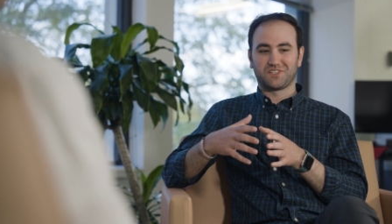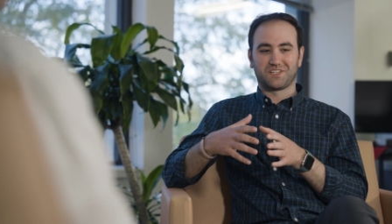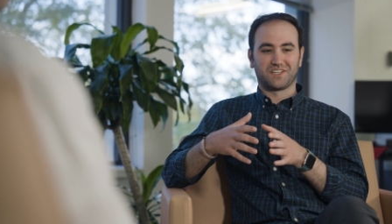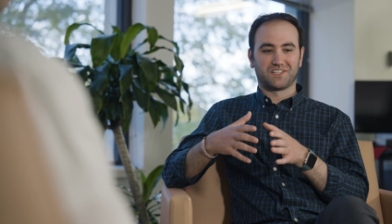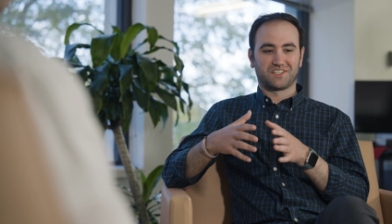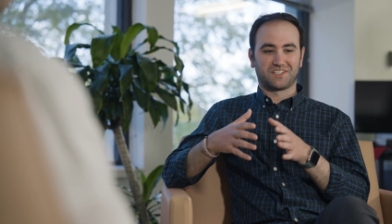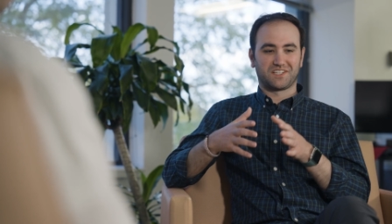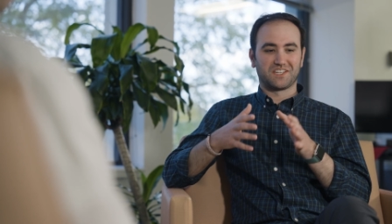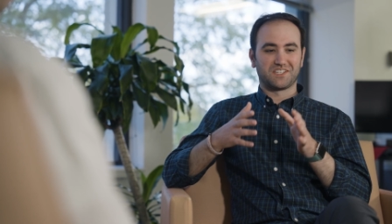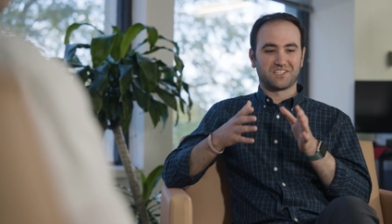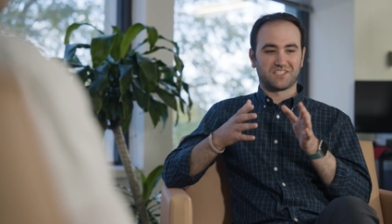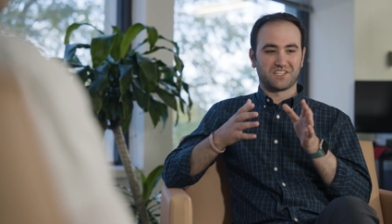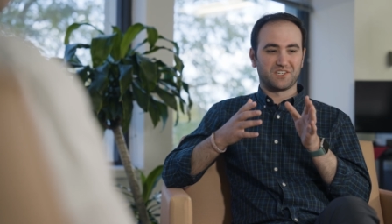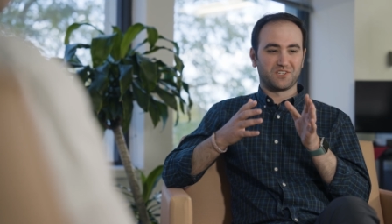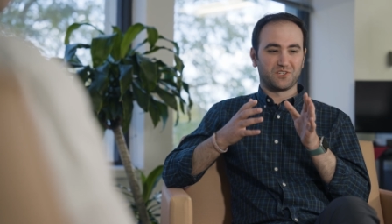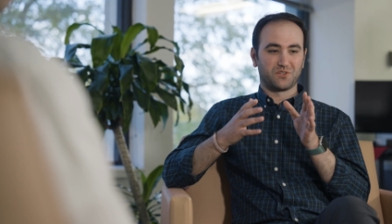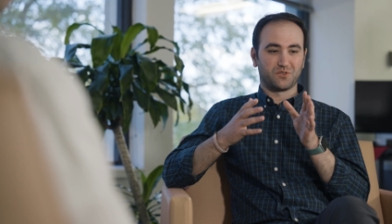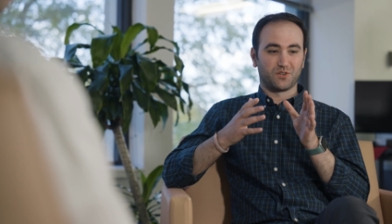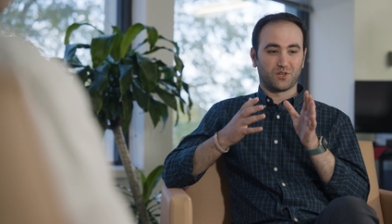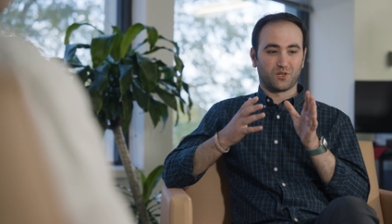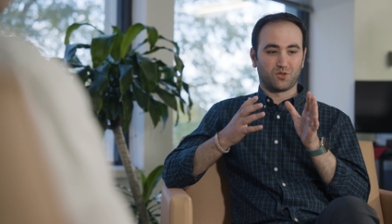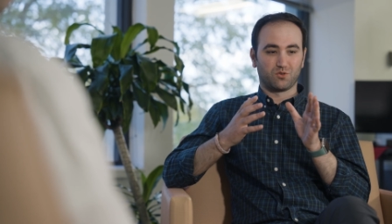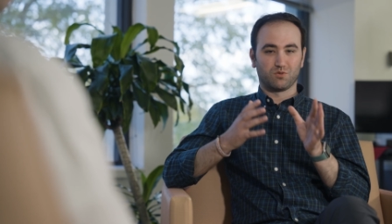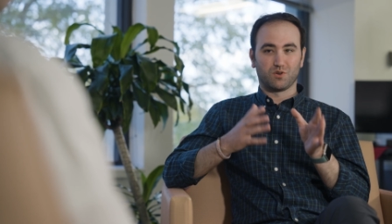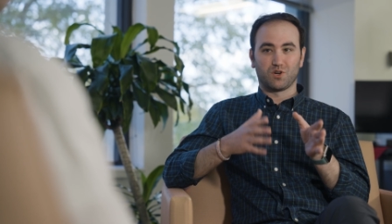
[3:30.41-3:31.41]
and continue
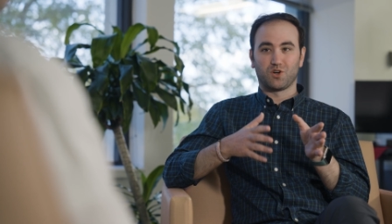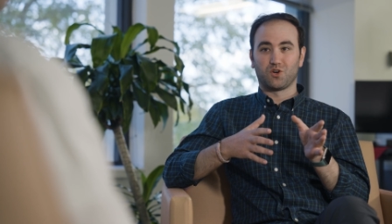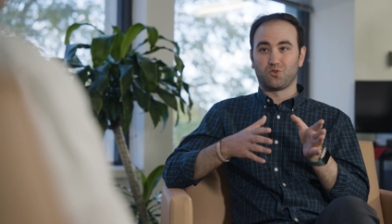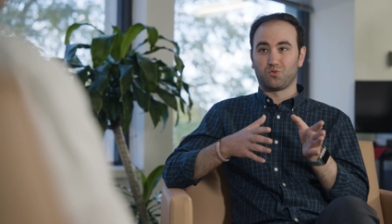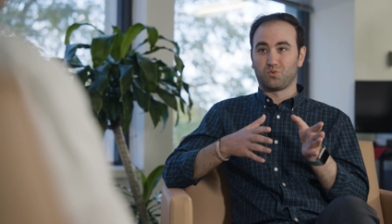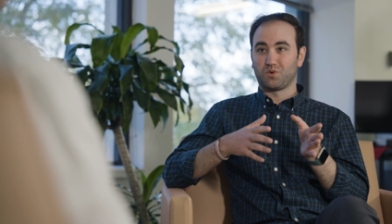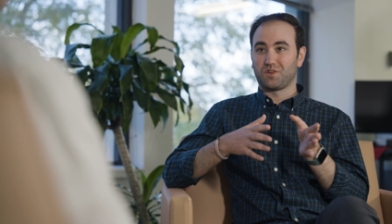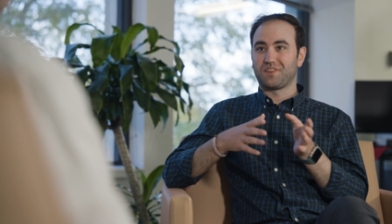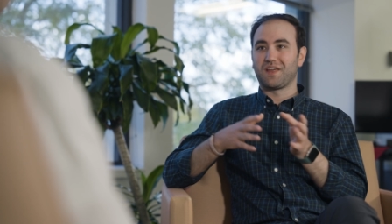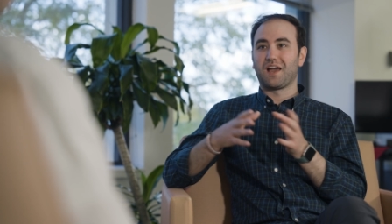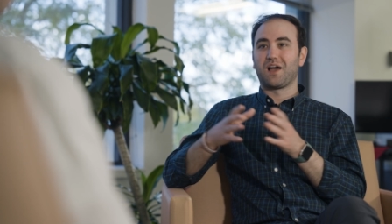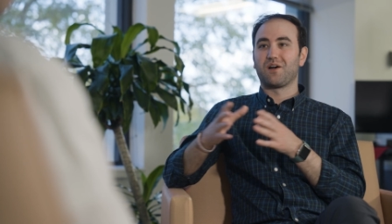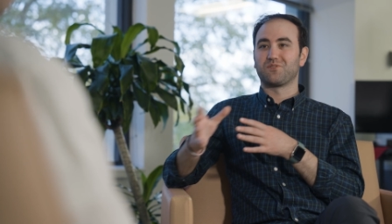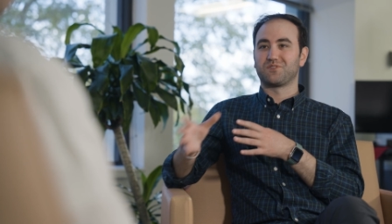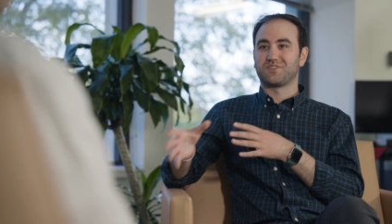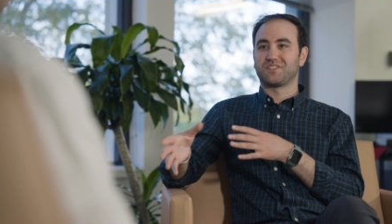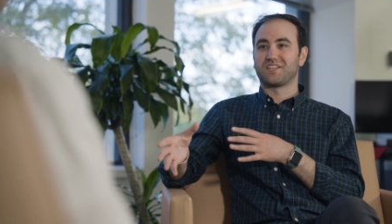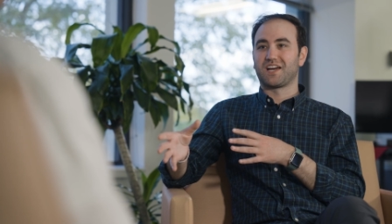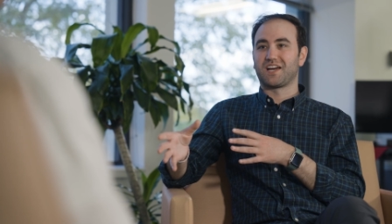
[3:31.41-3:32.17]
to grow without